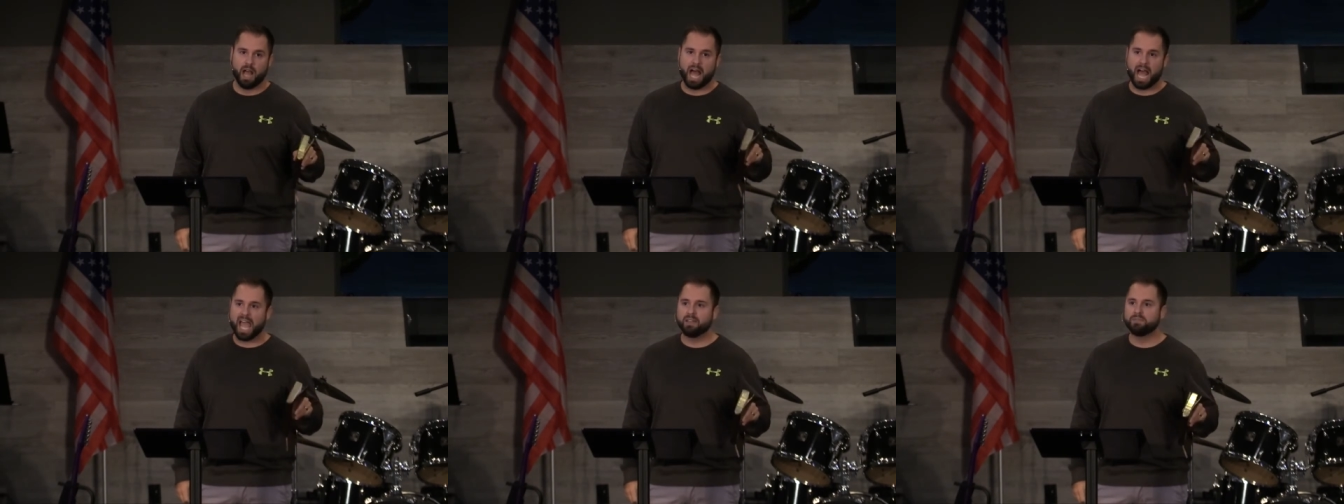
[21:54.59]

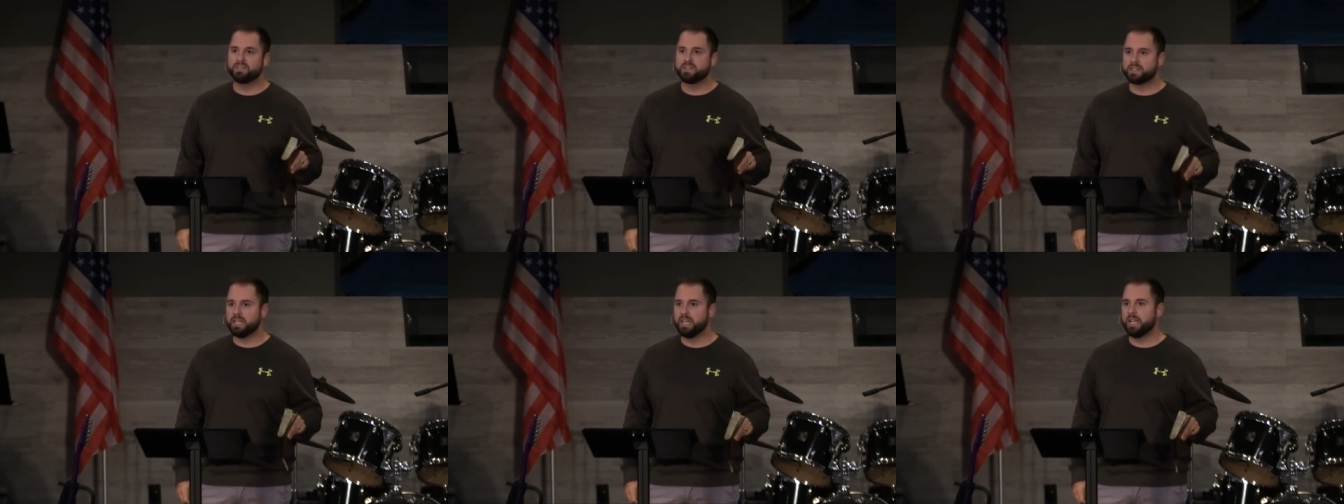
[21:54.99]
I have
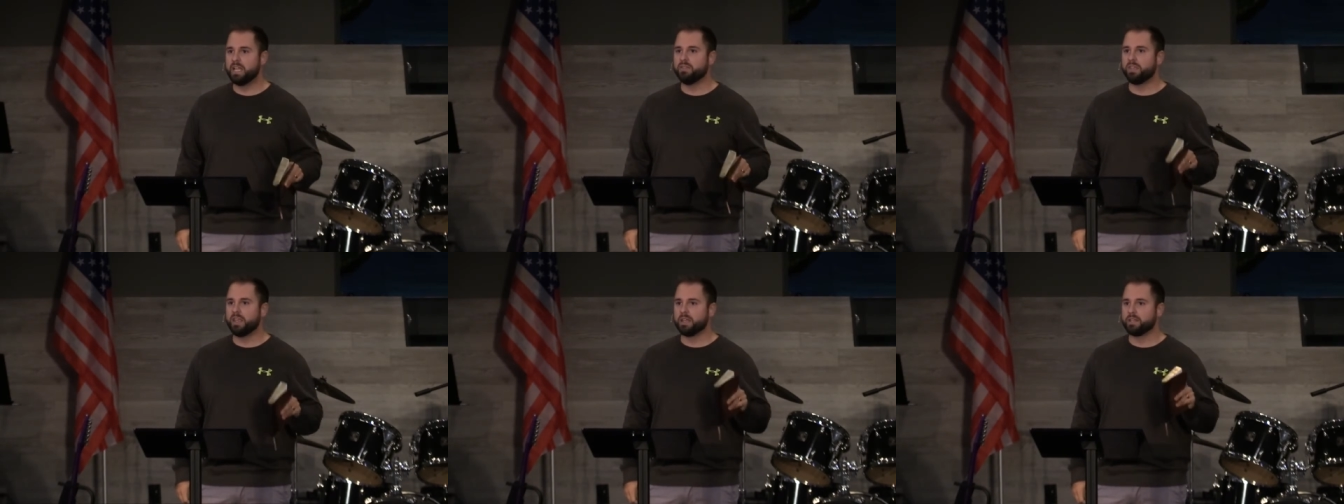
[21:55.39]

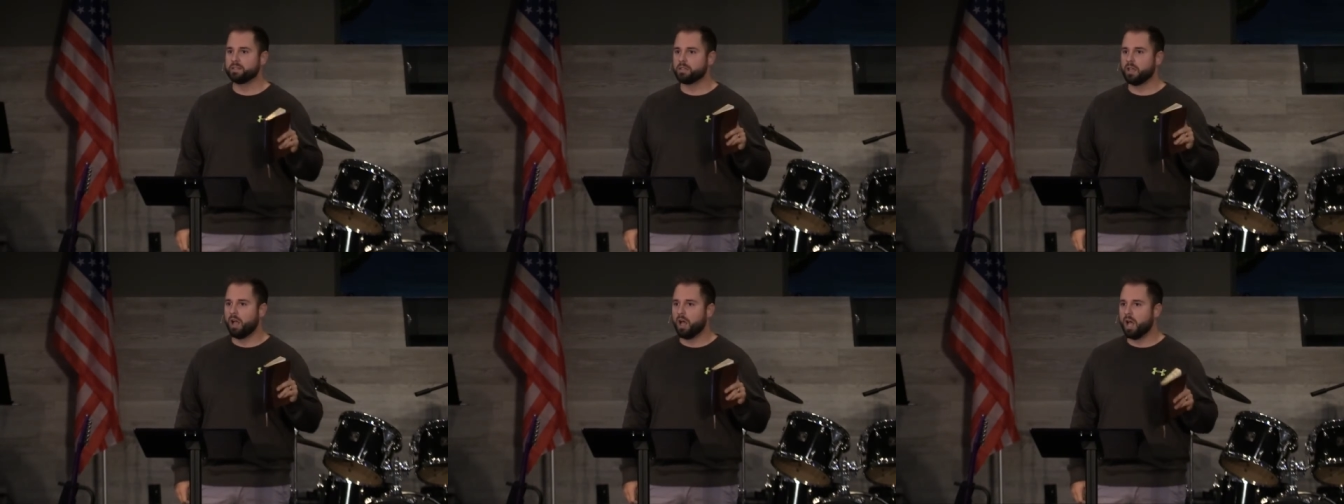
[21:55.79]
seen
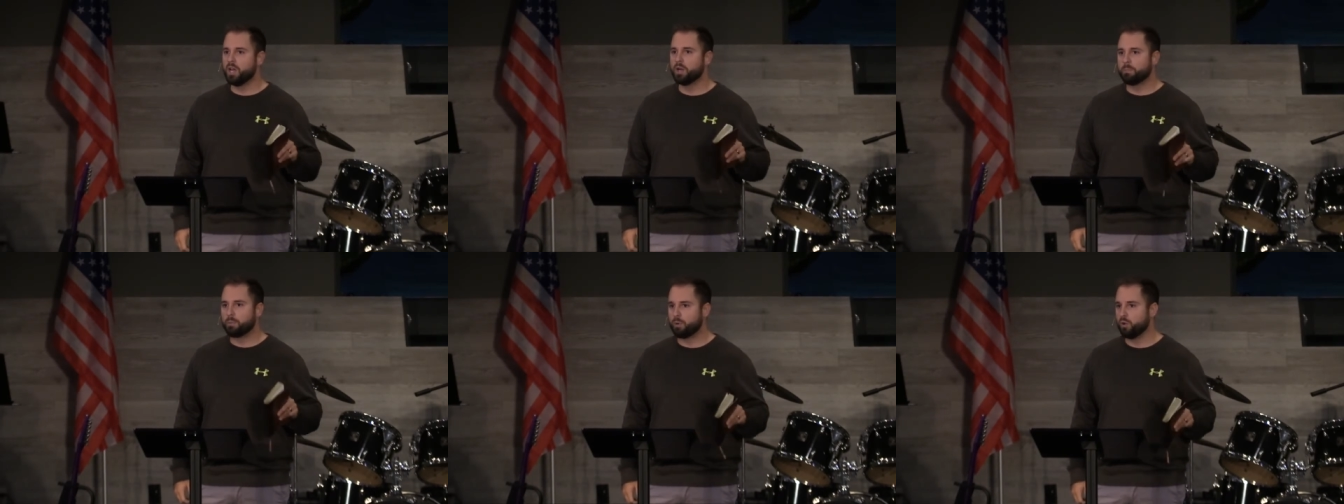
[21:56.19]
this
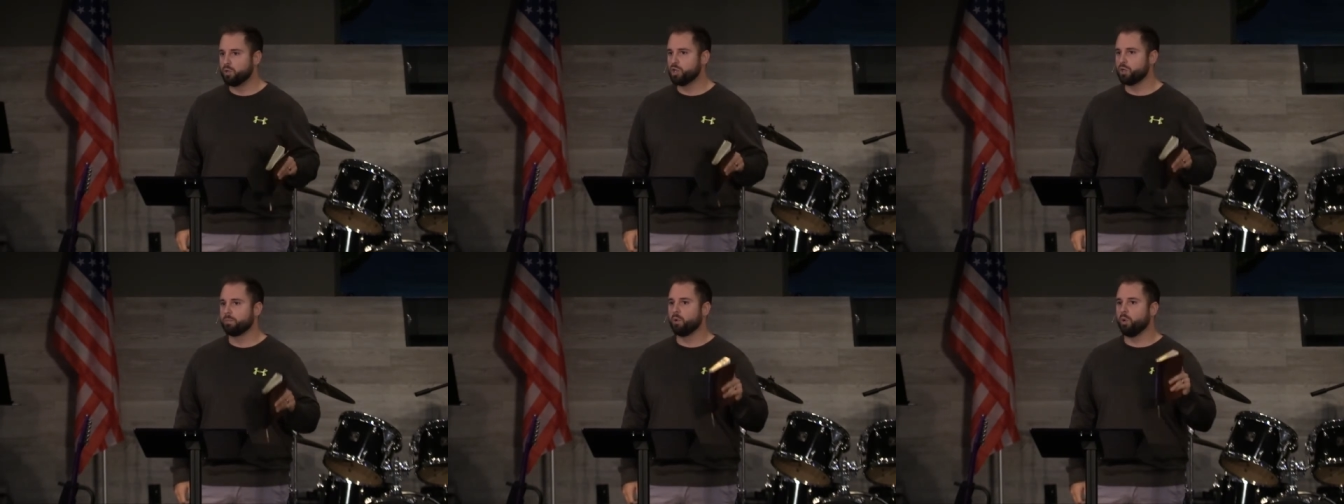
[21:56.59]

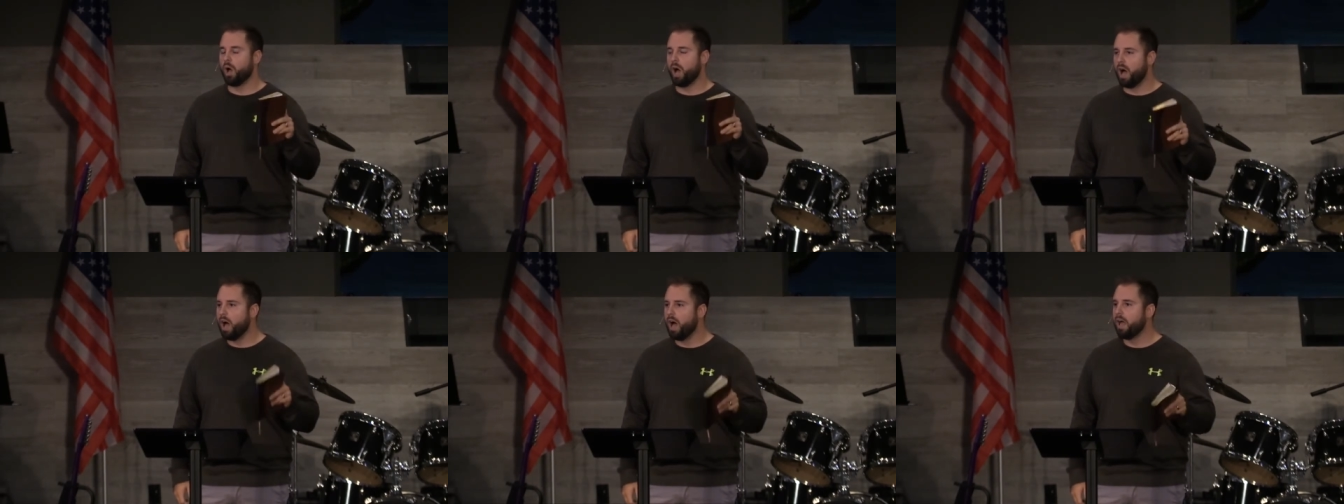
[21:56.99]

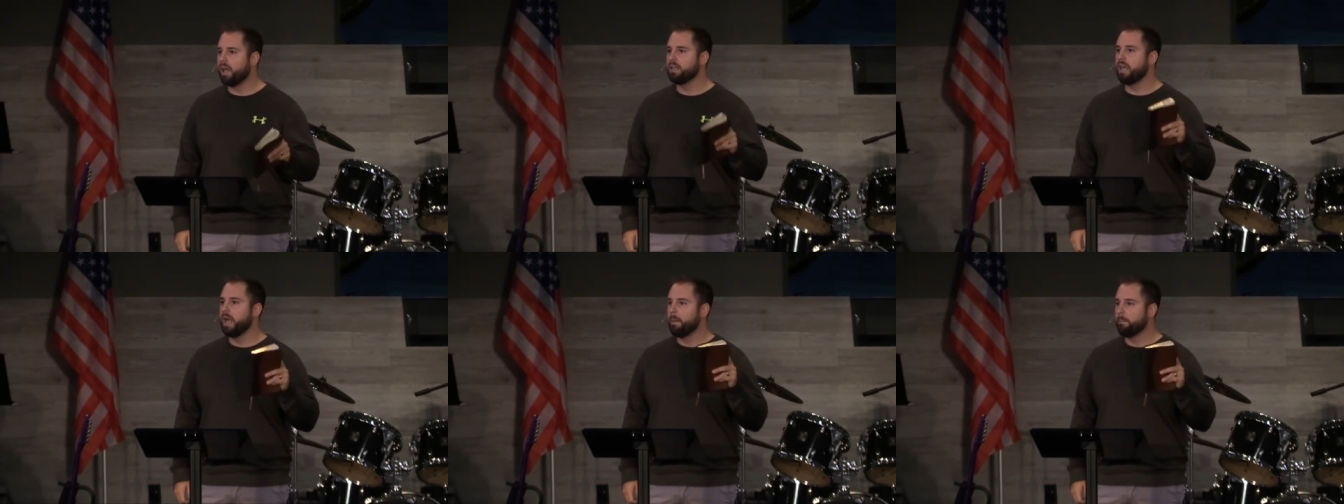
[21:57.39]
unapproachable,
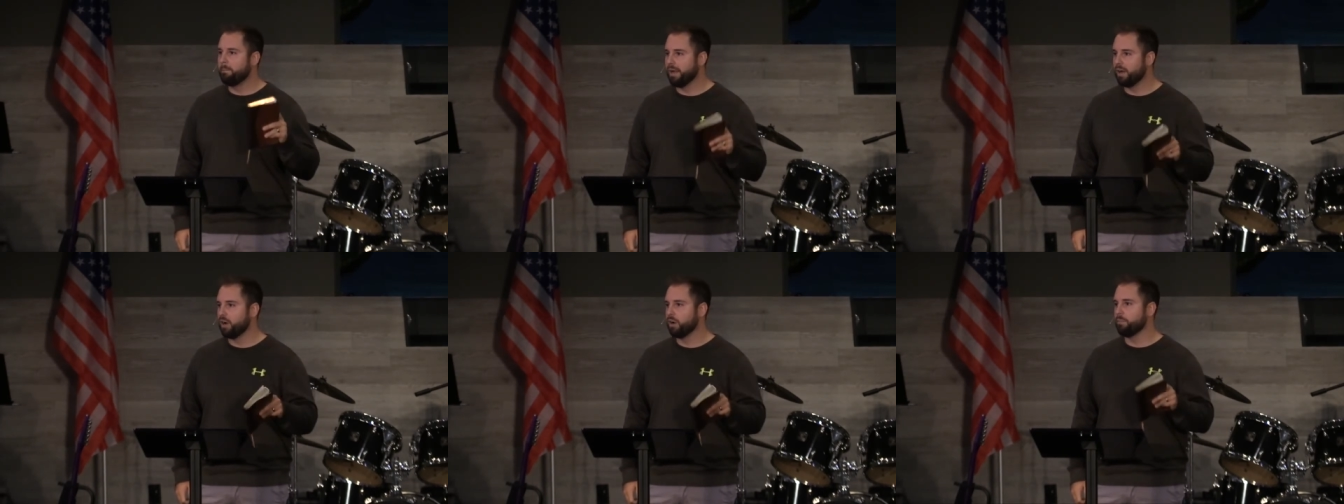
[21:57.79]

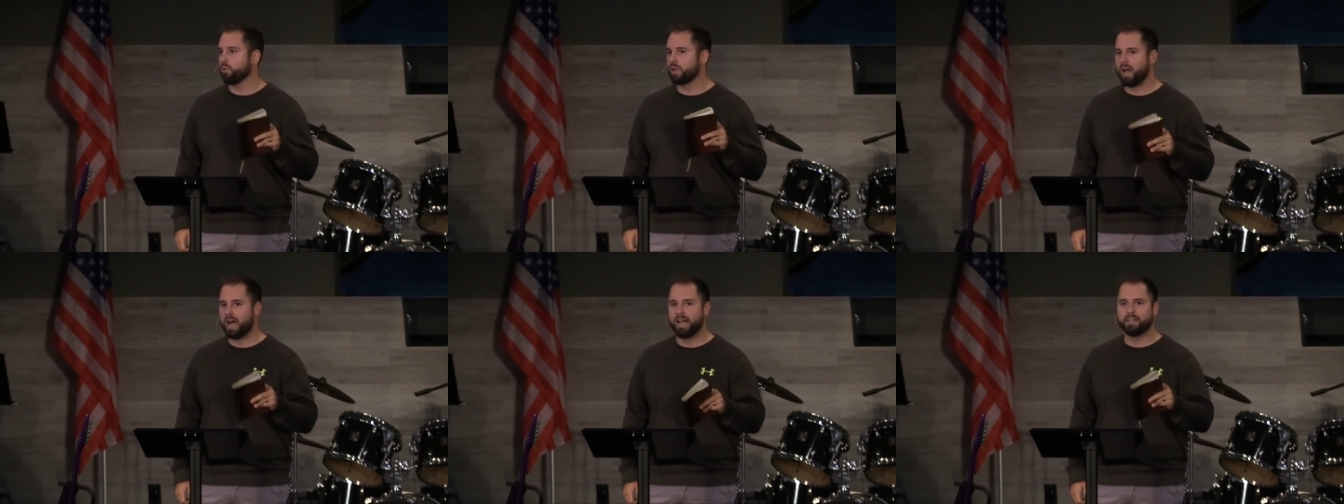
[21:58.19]

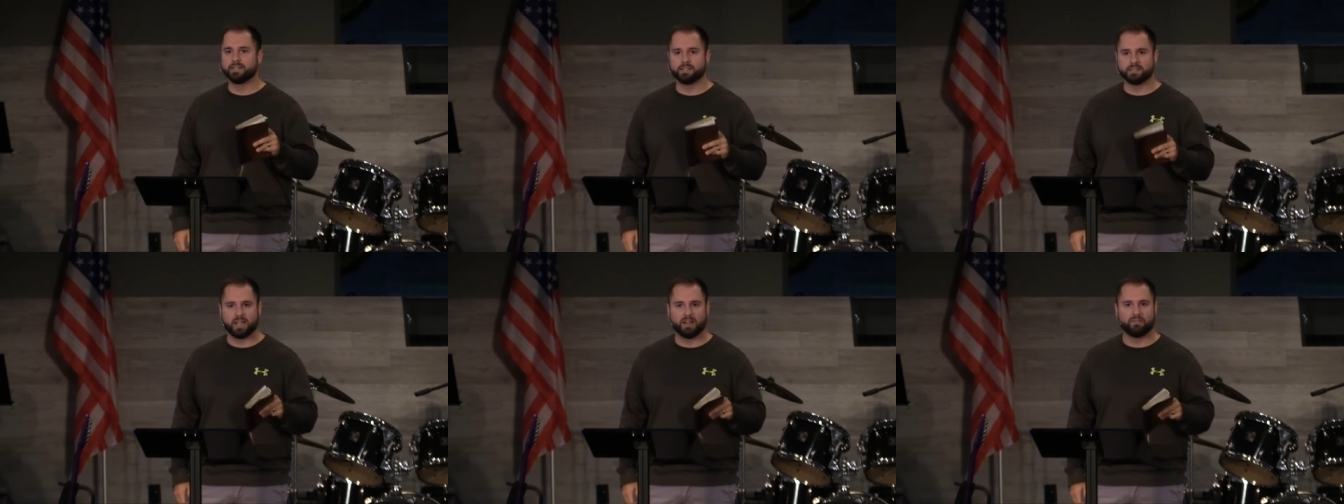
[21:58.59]
unbearable kind of
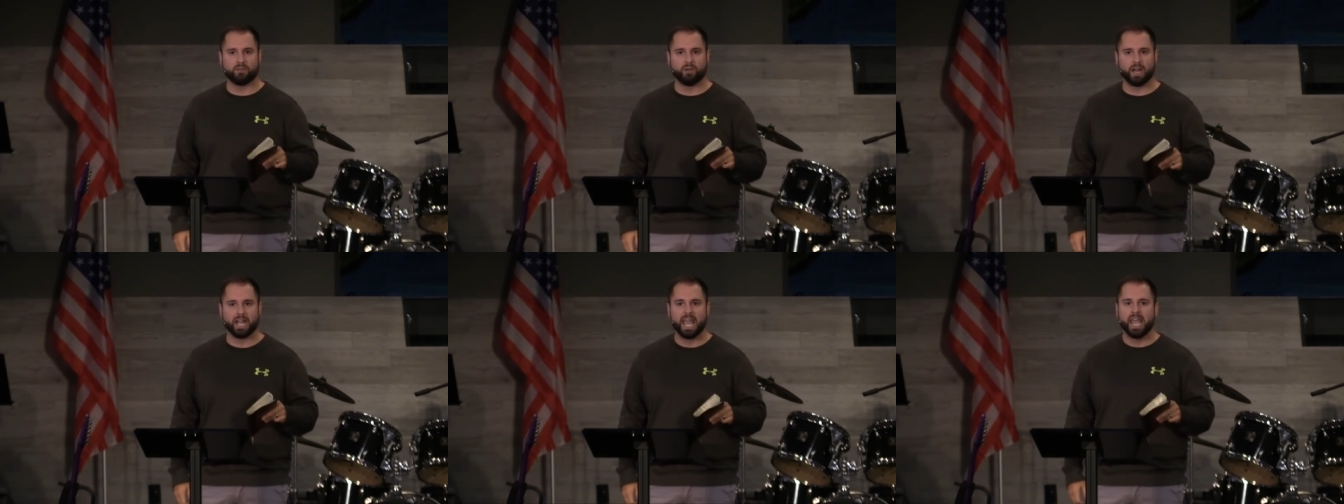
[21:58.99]

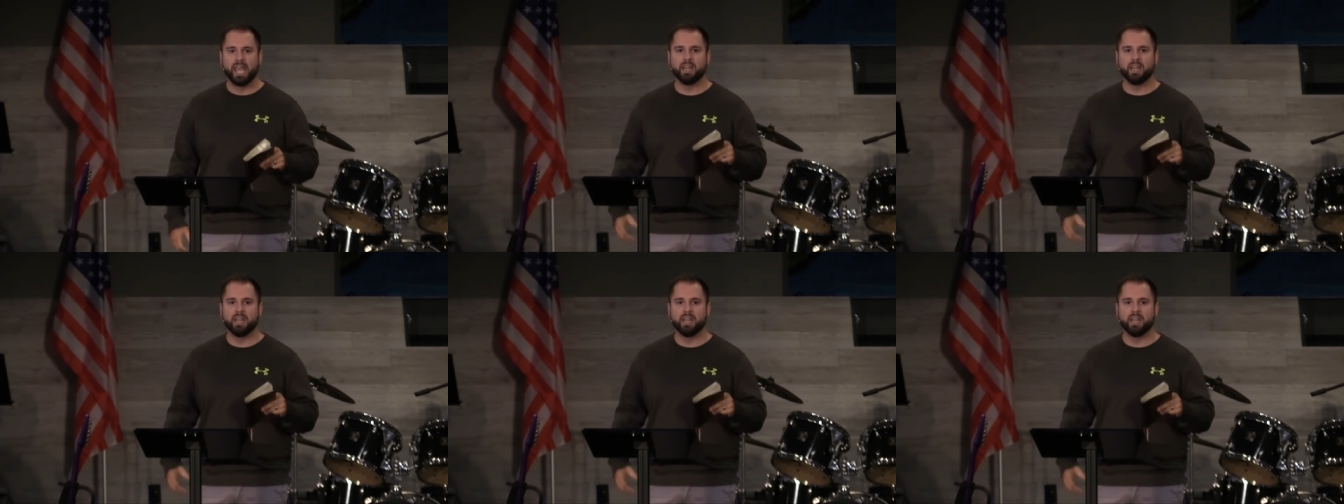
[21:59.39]
suffering.